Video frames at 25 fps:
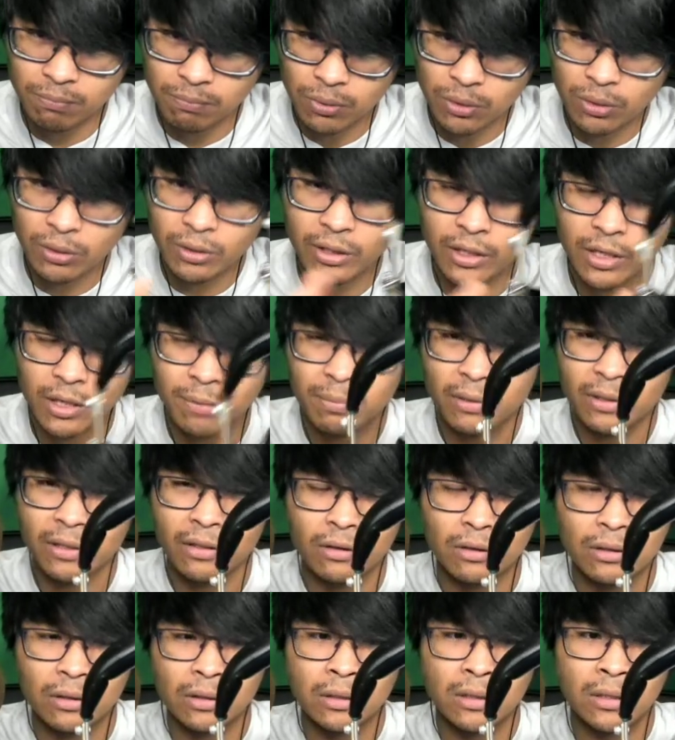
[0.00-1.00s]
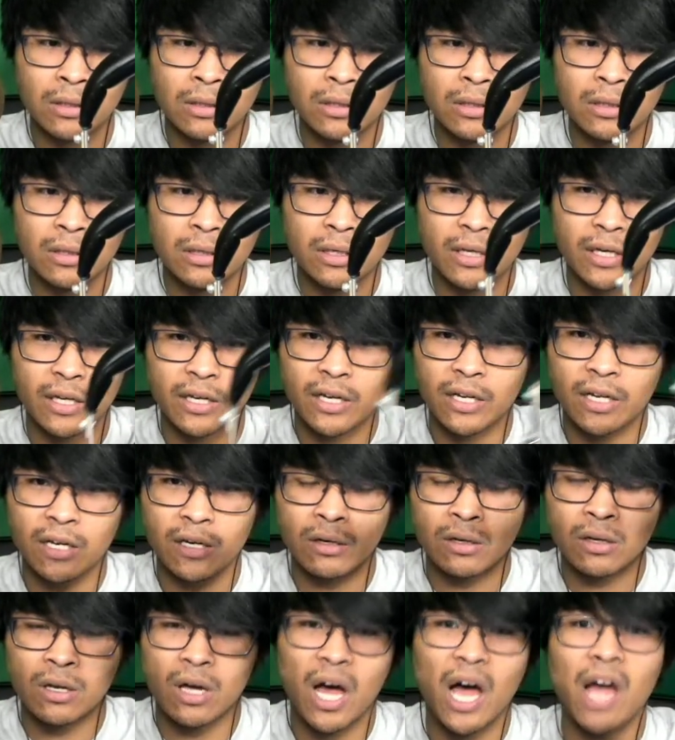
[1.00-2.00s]
pull it up a little. And
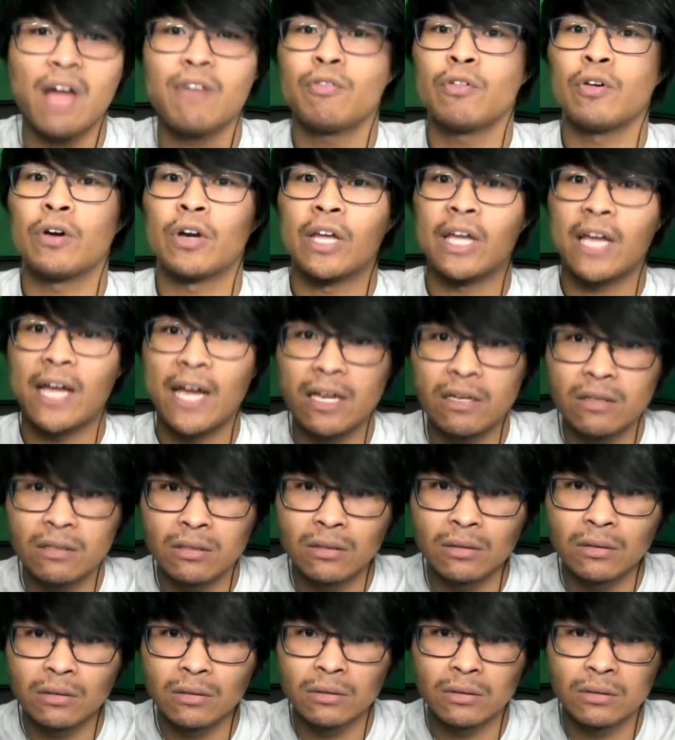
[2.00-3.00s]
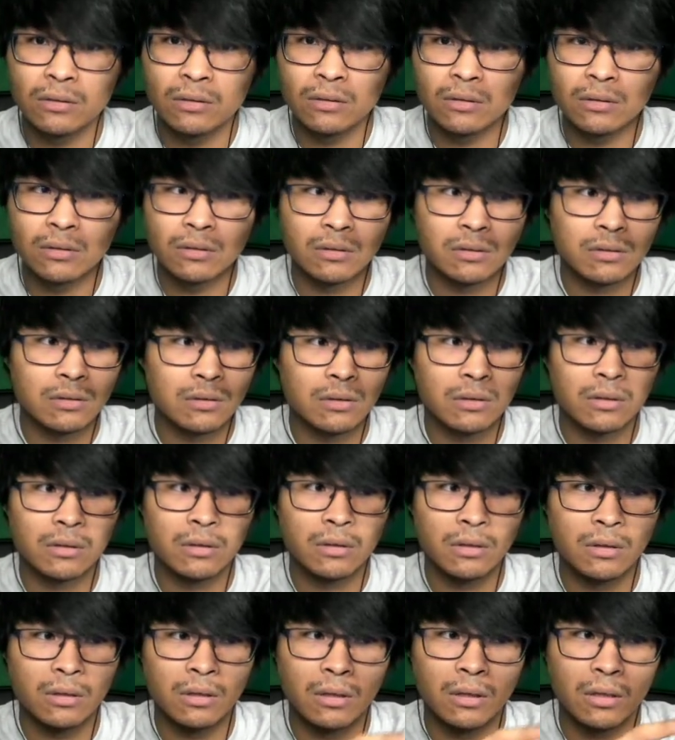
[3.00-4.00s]
then I forget
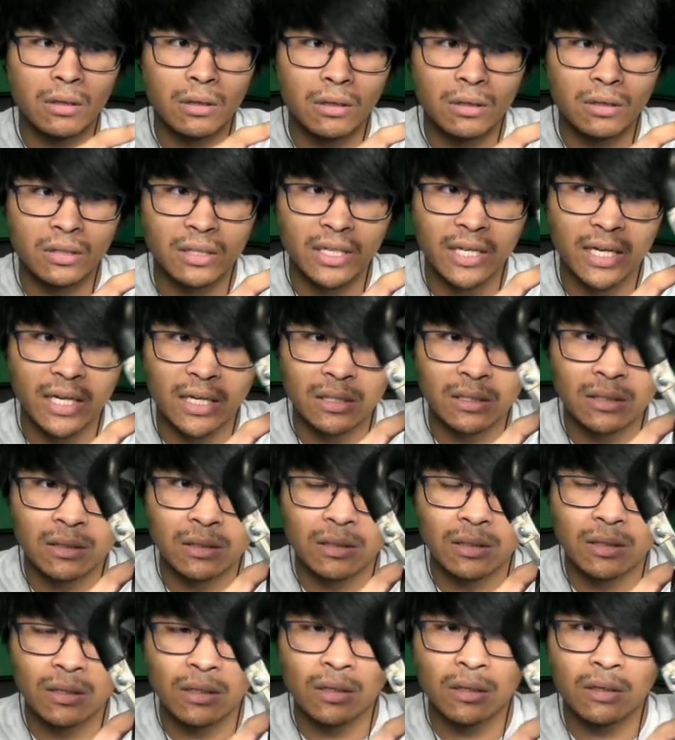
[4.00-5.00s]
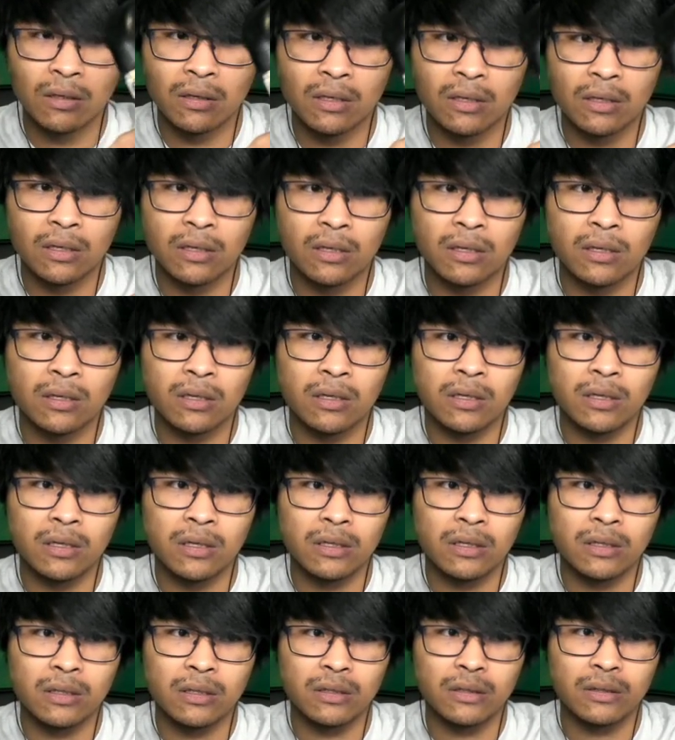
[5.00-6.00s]
that
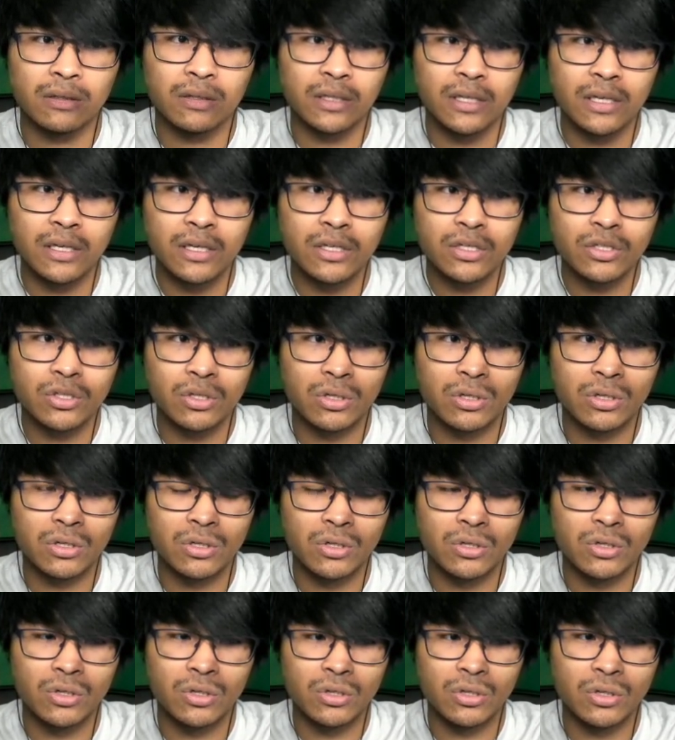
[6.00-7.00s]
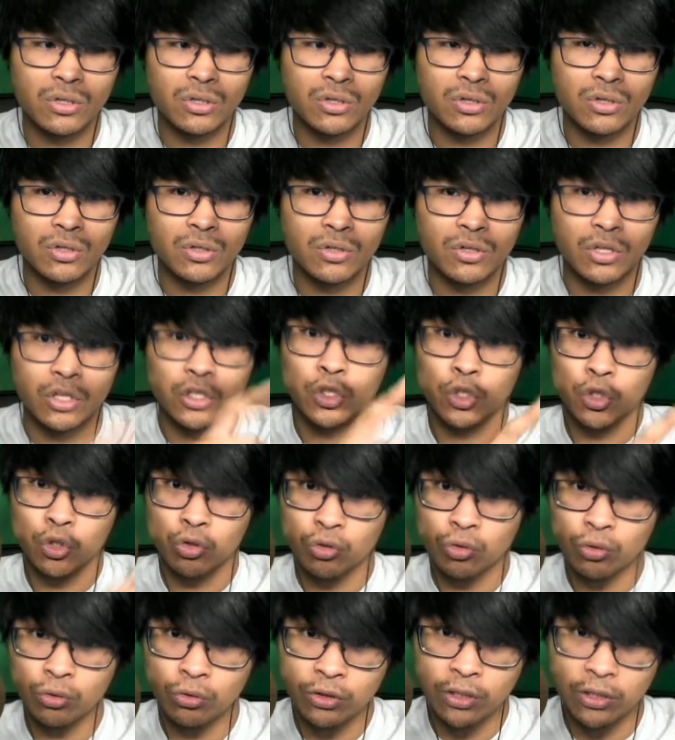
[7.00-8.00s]
the
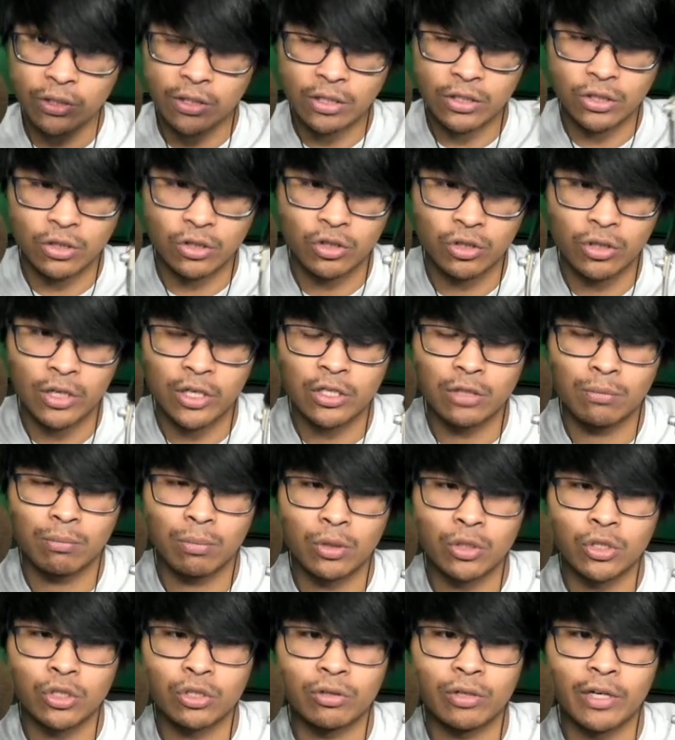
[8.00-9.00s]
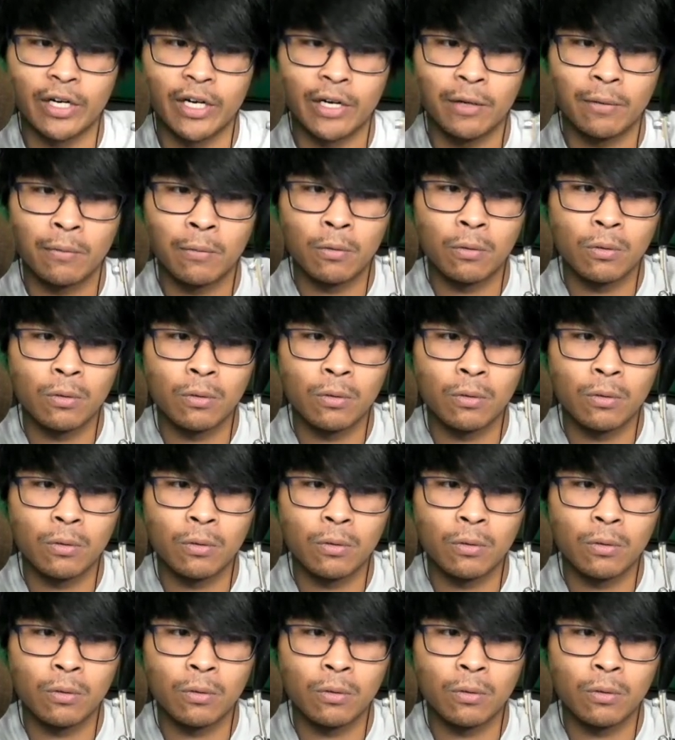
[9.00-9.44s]
truth that these are trying to portray